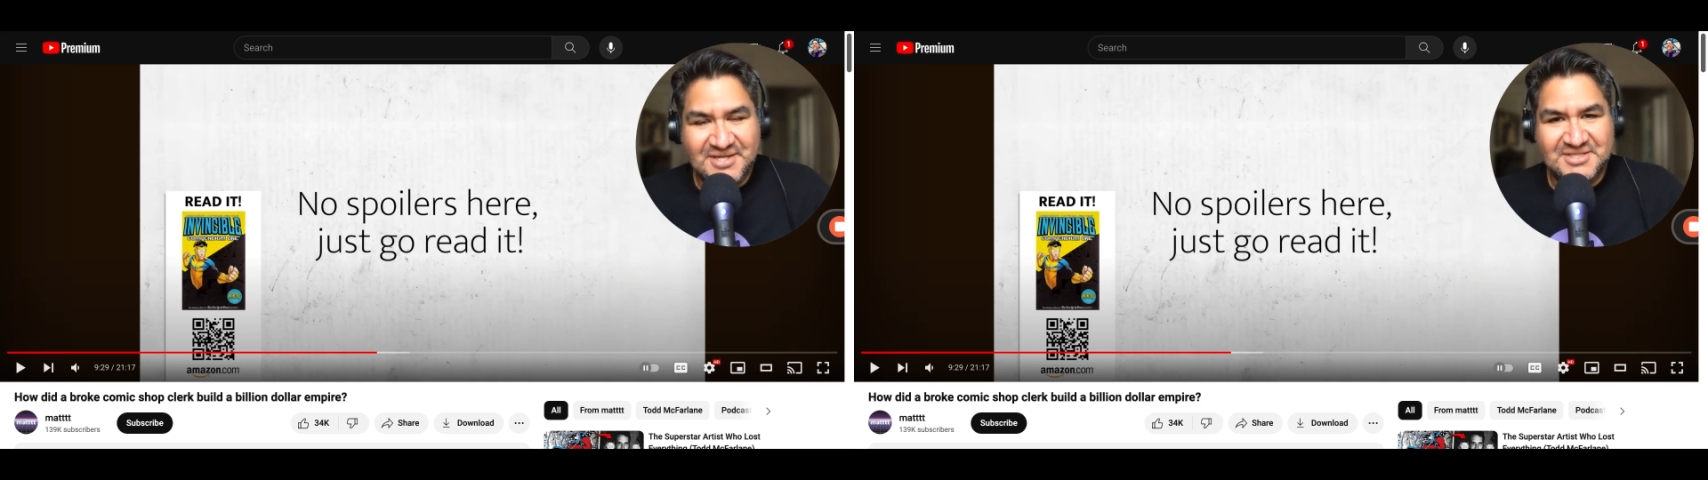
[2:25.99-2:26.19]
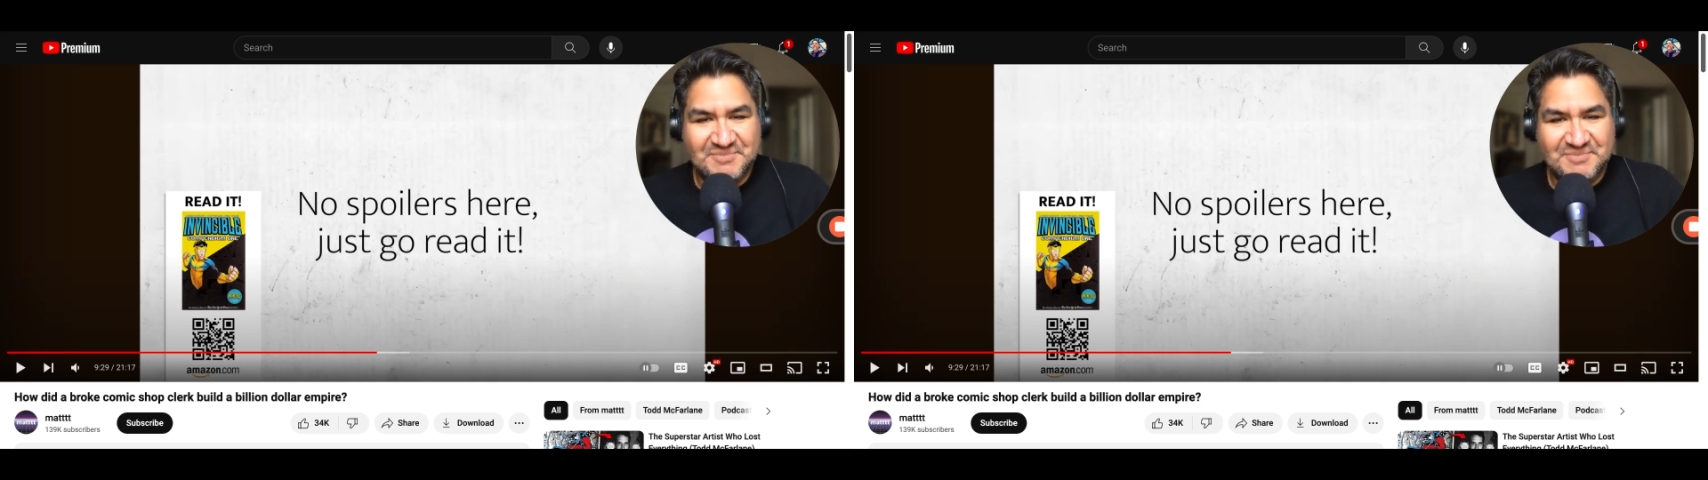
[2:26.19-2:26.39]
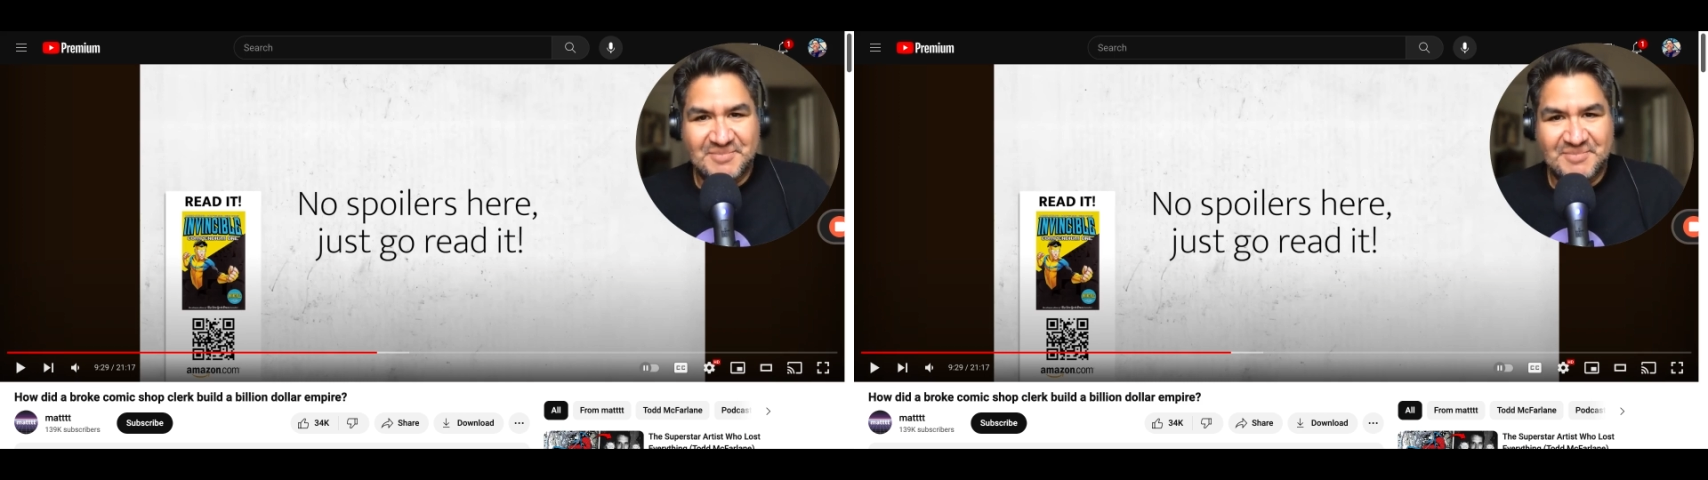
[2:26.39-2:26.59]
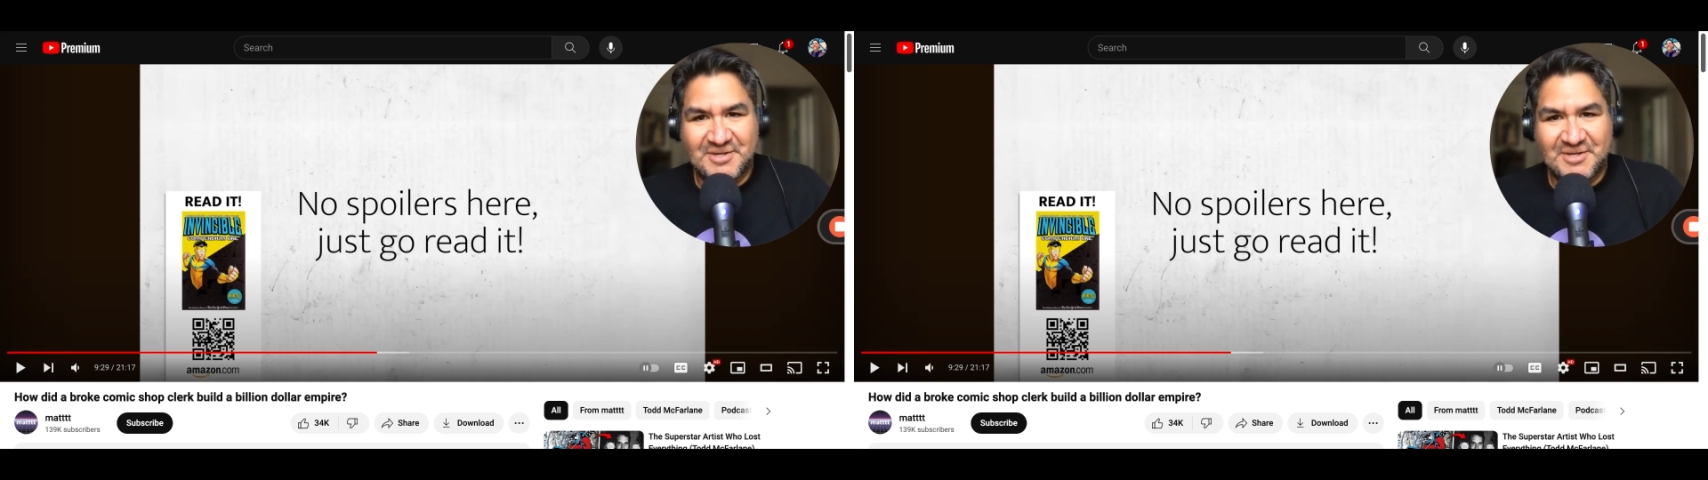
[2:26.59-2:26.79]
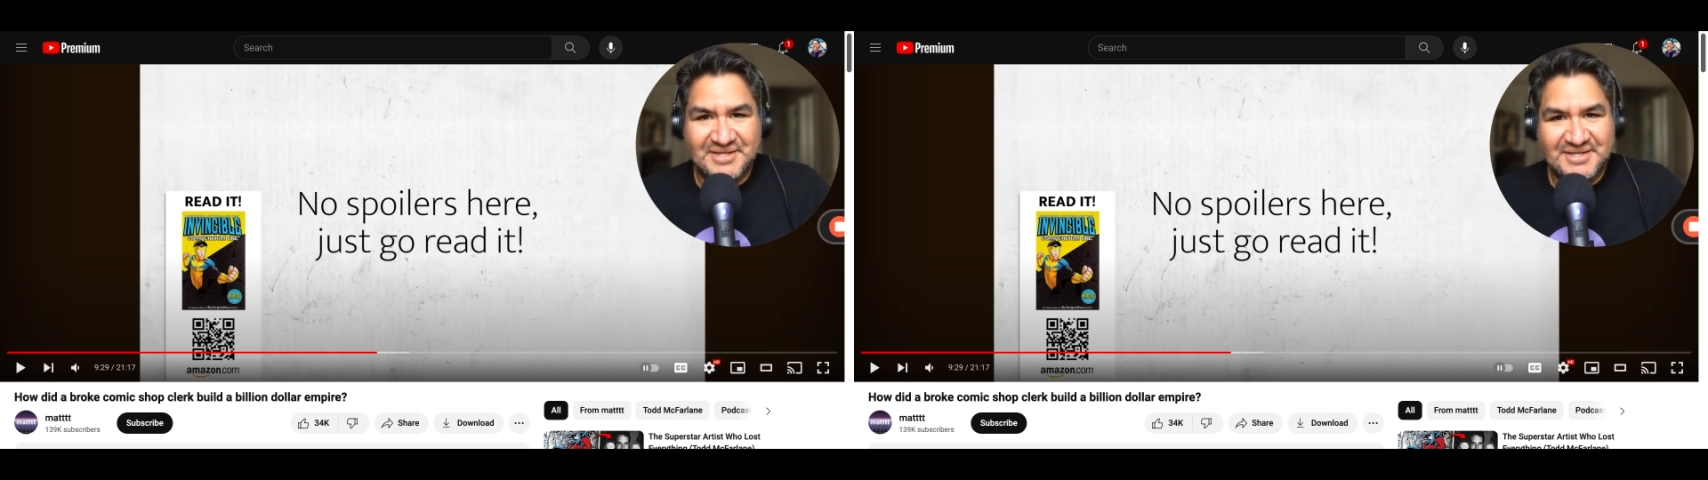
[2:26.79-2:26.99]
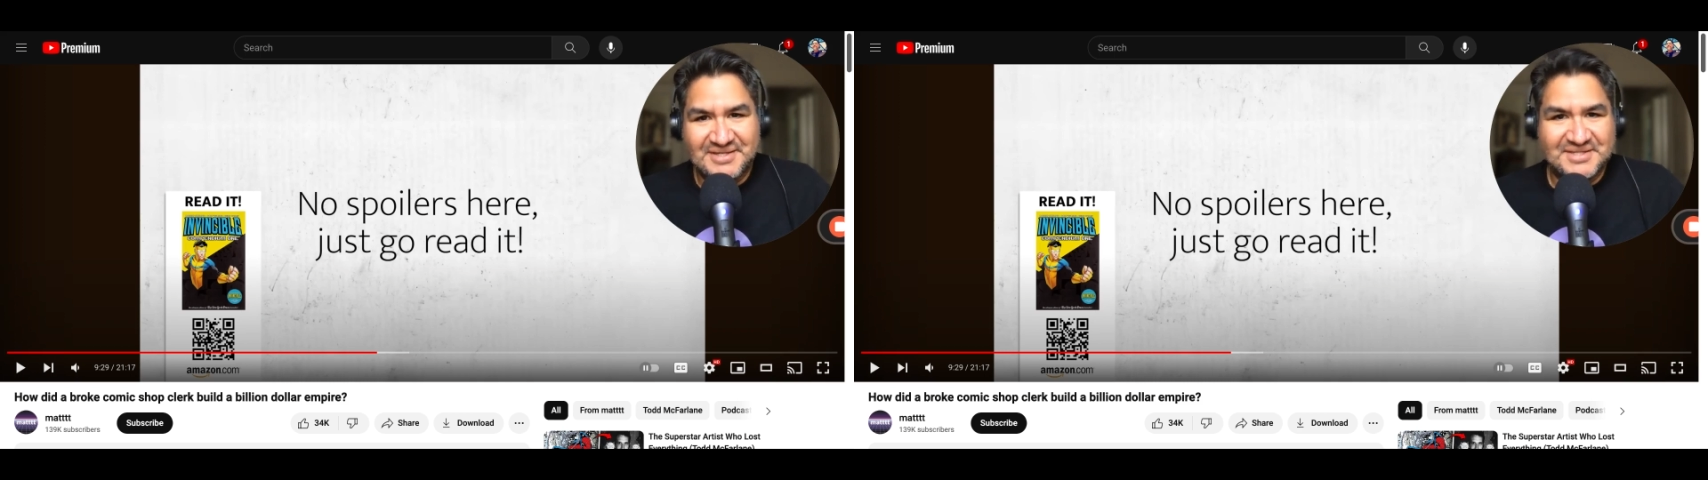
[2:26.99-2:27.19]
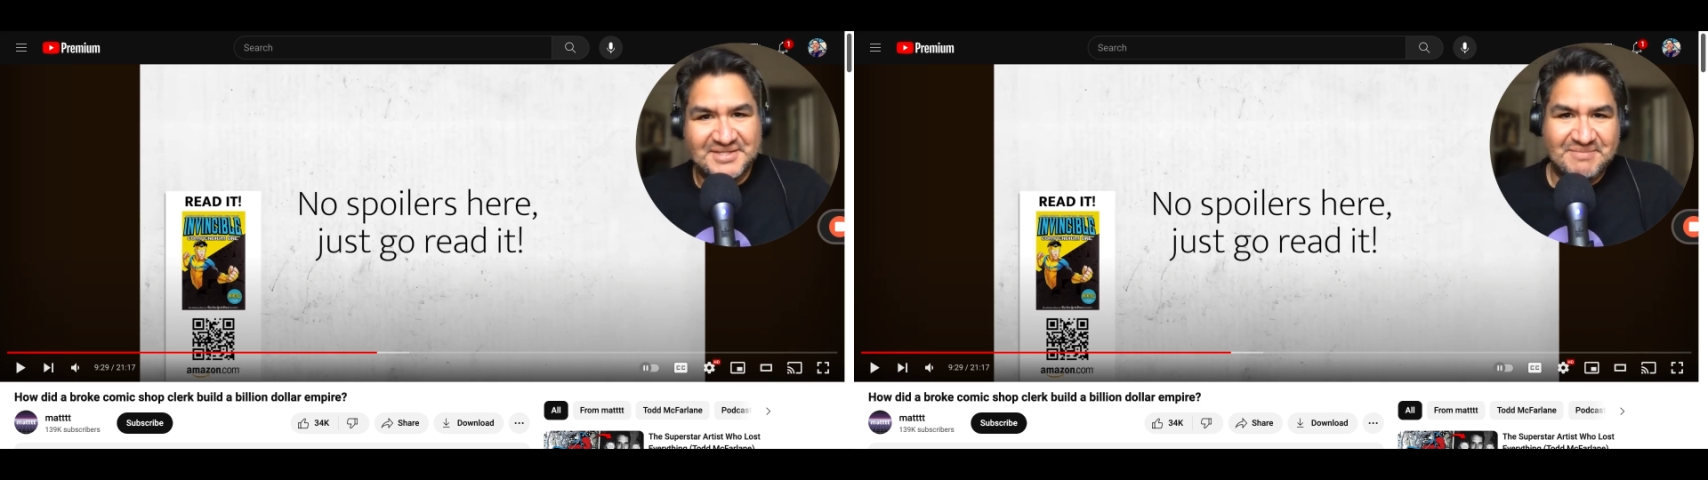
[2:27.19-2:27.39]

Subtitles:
a speed bump and then it does a